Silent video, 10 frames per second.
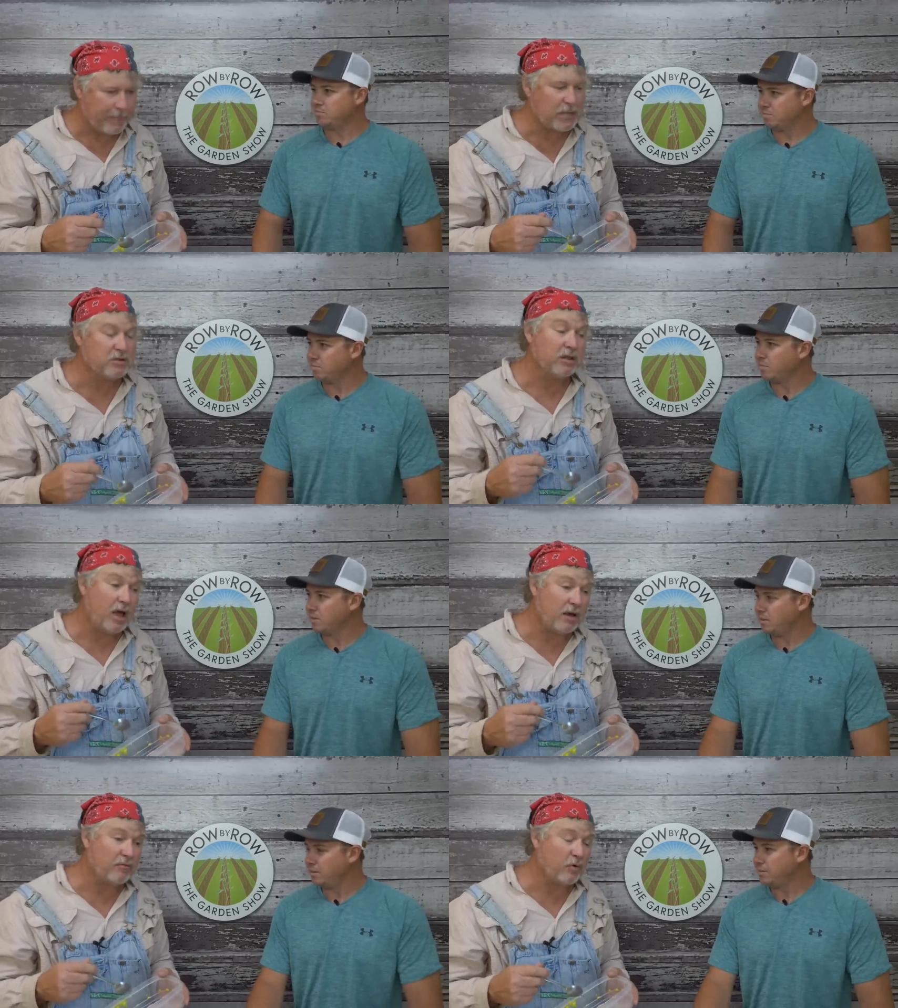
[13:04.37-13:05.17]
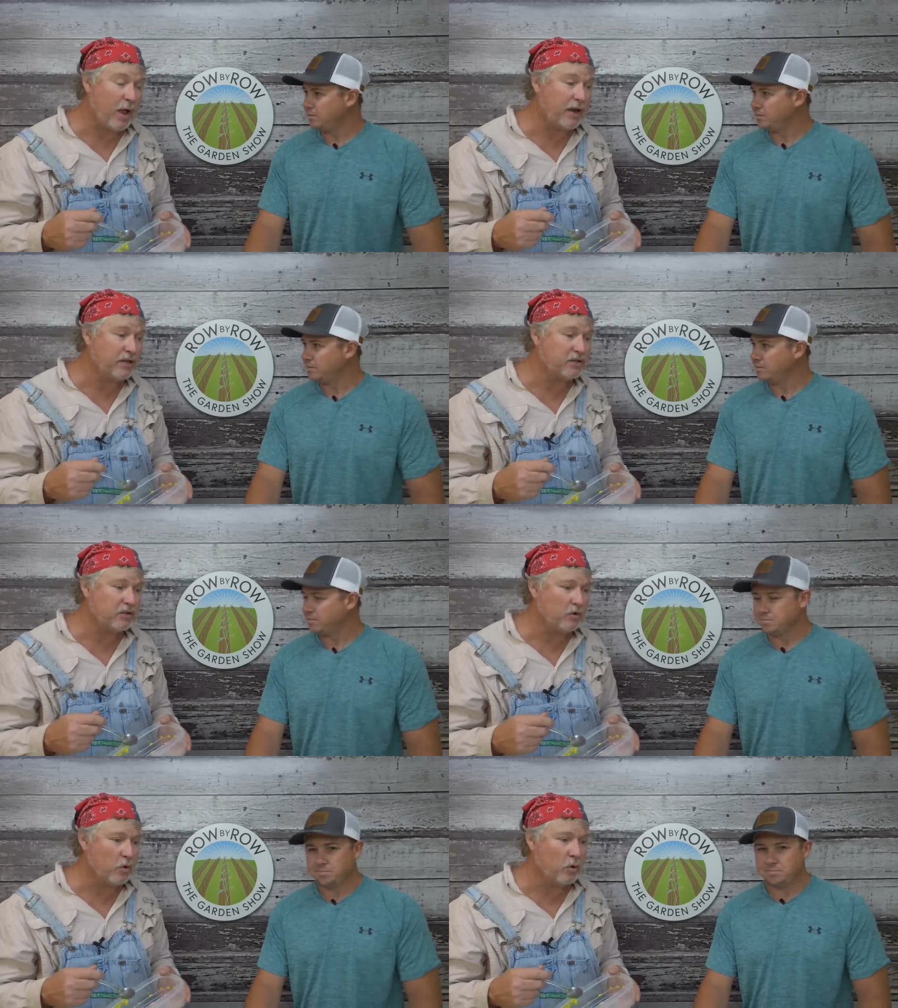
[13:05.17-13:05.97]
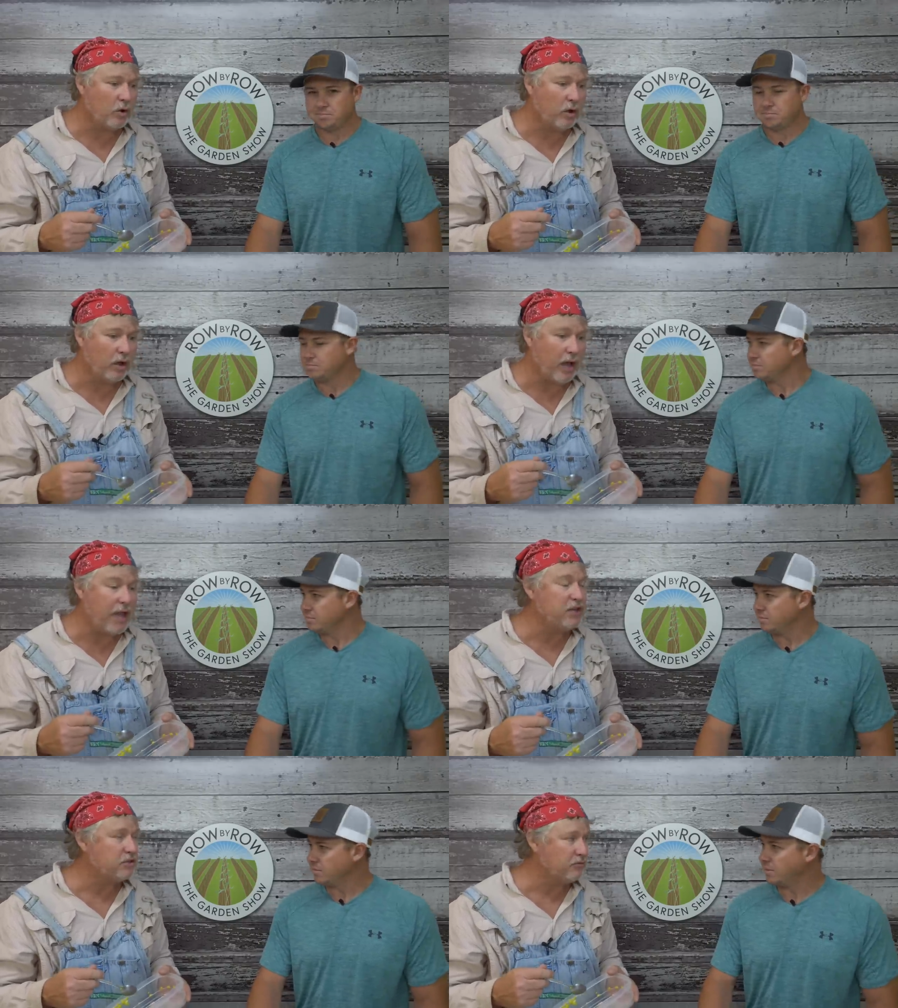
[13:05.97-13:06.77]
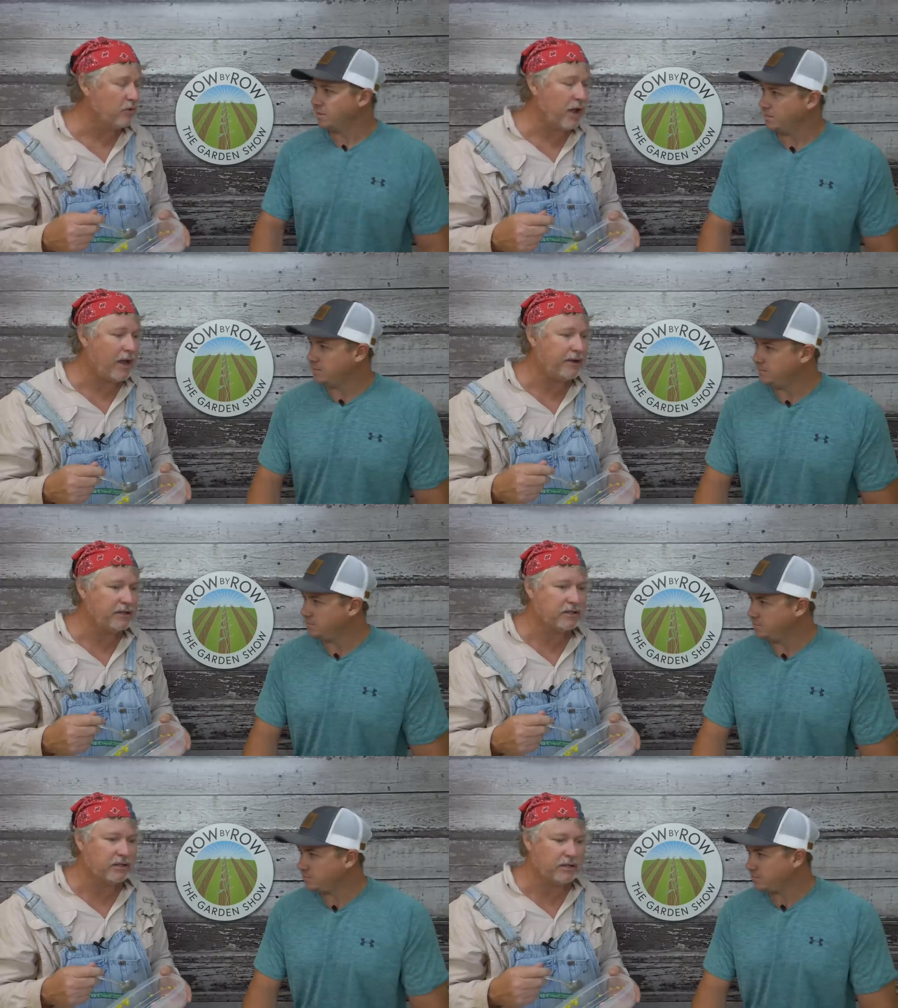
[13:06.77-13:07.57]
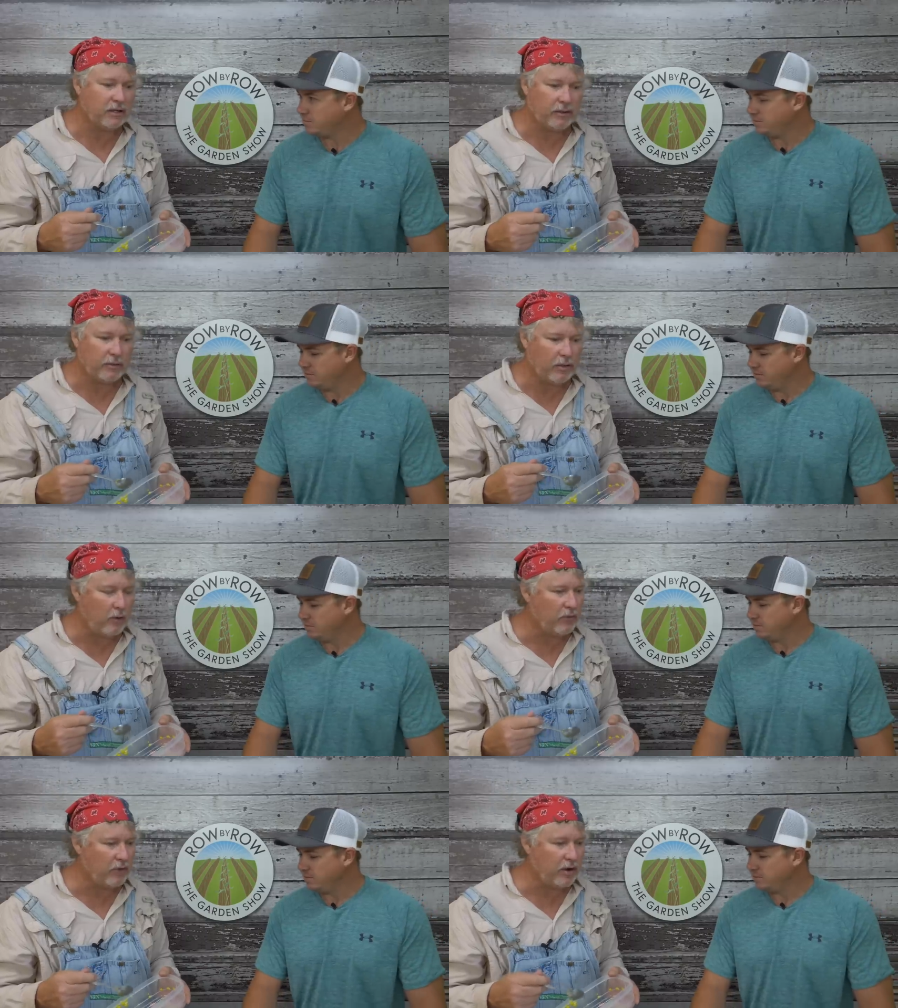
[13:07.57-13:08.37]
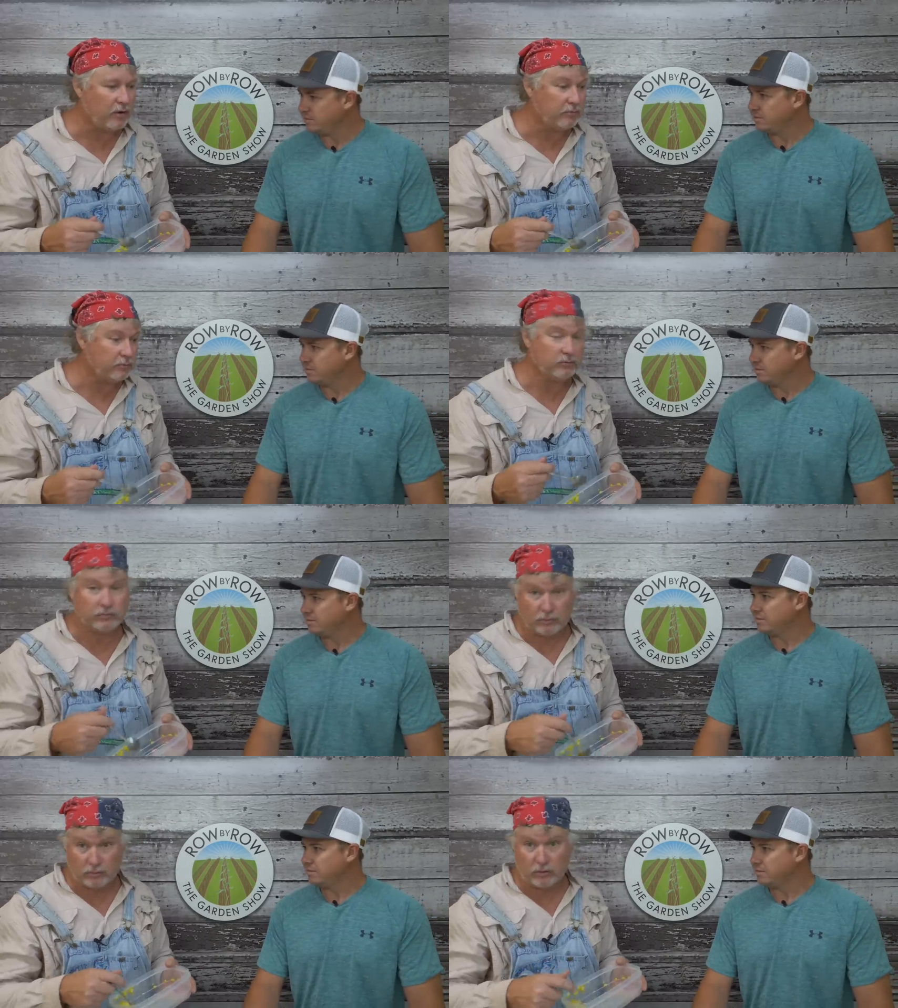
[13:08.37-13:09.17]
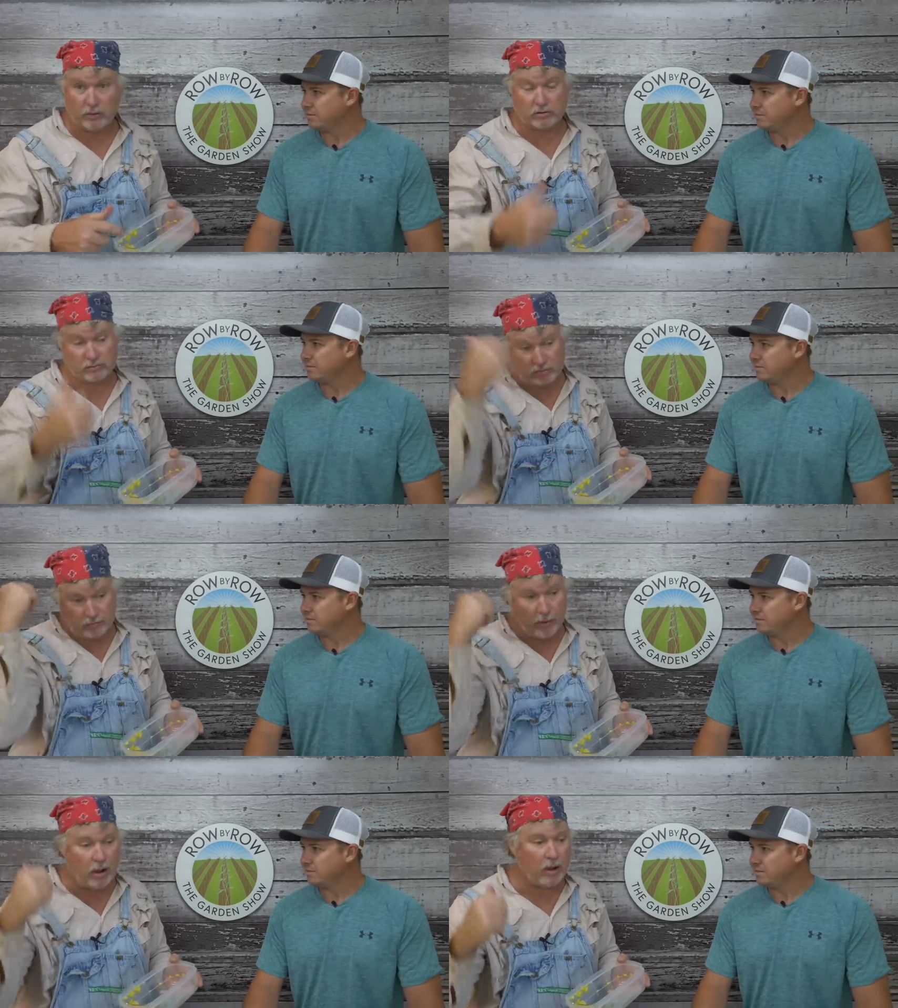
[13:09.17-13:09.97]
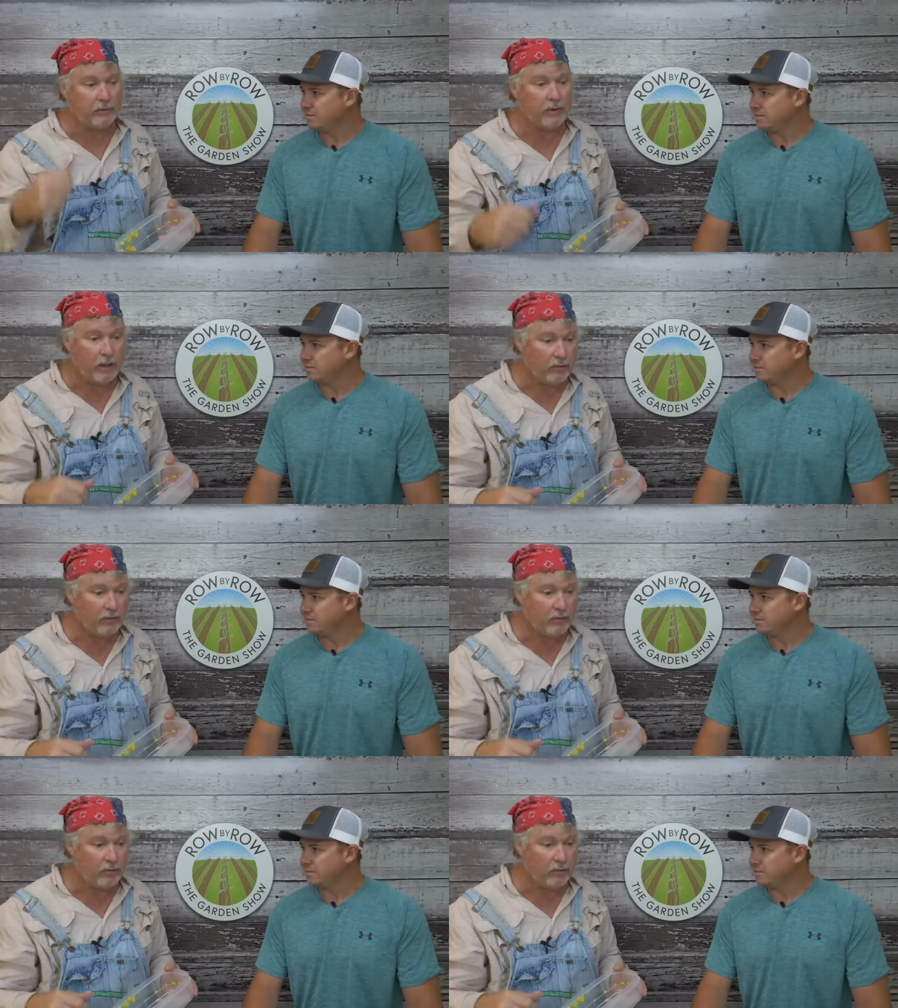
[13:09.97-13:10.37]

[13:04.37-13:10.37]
Speaker 1: There's a lot of varieties, that, uh, Asian varieties, and uh, over there across the pond,